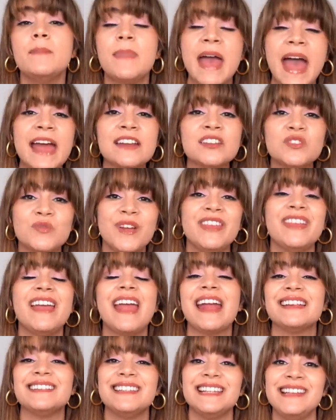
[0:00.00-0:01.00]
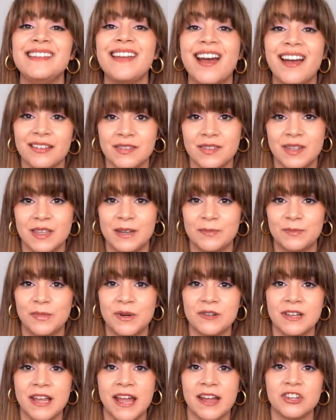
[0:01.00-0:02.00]
packed with antioxidant
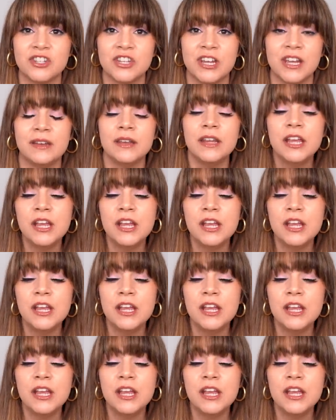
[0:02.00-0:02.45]
protection.